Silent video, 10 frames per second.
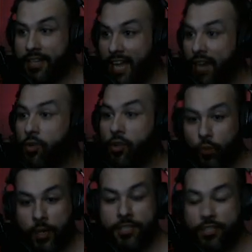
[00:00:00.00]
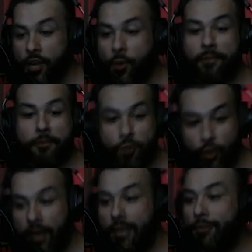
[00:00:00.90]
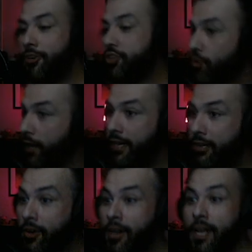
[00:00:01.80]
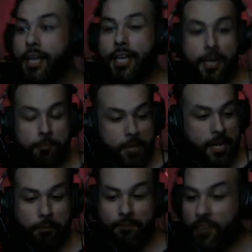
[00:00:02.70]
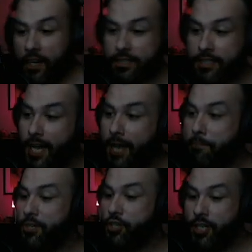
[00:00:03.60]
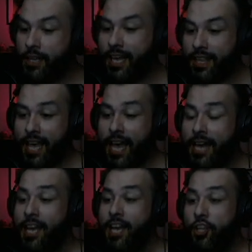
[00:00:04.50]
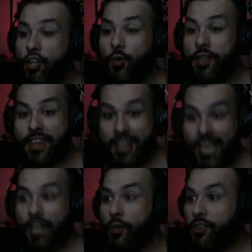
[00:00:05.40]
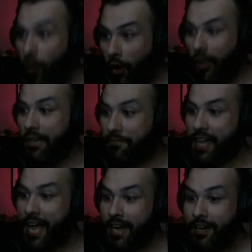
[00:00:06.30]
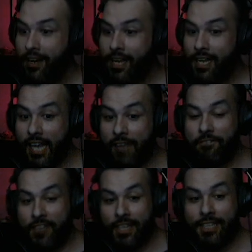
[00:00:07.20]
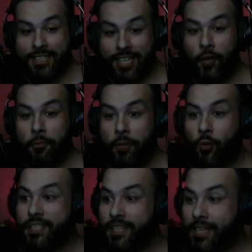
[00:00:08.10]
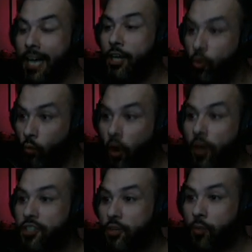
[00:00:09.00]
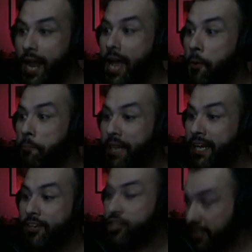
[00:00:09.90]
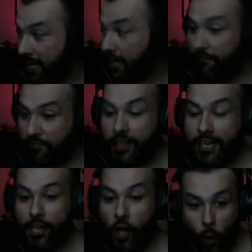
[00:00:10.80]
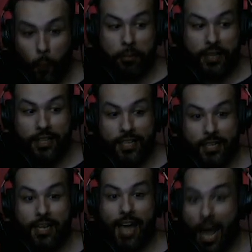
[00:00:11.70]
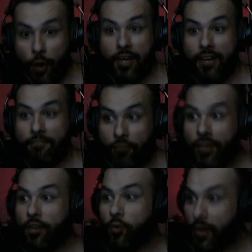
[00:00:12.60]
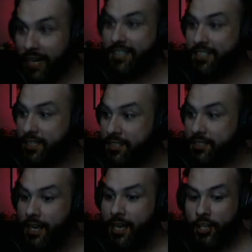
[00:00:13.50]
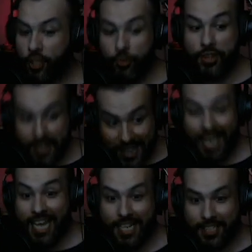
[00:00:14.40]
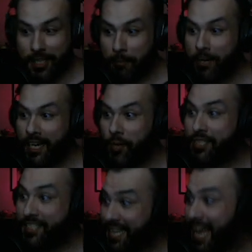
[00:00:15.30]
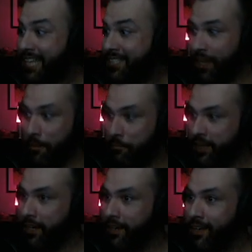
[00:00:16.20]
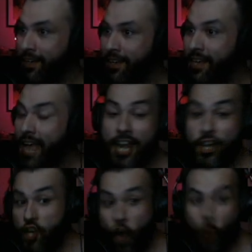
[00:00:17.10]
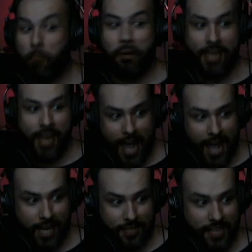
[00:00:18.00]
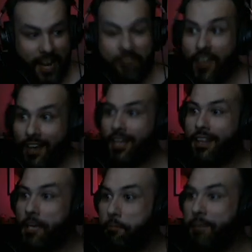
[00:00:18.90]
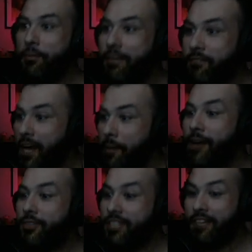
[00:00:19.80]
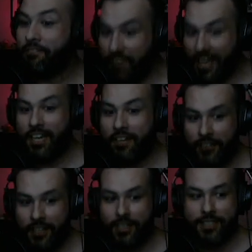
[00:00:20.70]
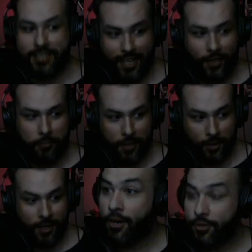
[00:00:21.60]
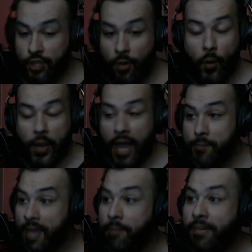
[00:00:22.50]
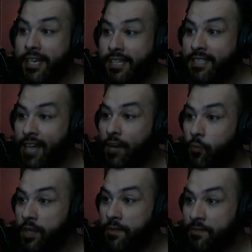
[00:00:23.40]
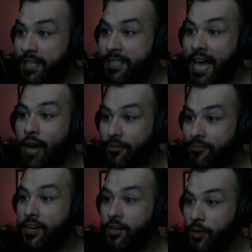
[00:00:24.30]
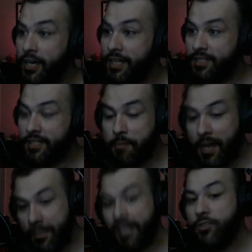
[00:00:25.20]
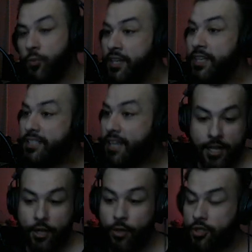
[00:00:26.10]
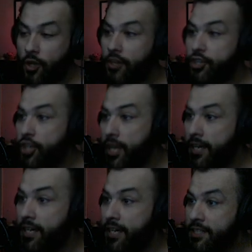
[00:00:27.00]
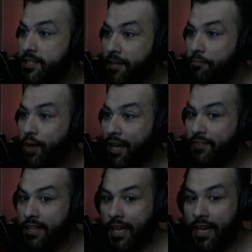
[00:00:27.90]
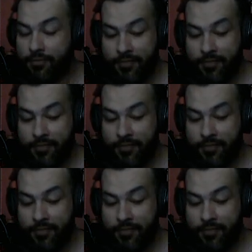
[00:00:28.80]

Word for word: They were the ones going from trailer to trailer, getting people fucked up and shit like that. You would think with all of that, if Phil Anselmo was a guy who walked around being just like a fucking openly out in front racist, you'd think somebody would say something. And nobody has. If anything, people have come out to defend Phil Anselmo. So, okay, maybe he's not one of these out front racists. Maybe he's one of these guys who talks shit in his uh, private life.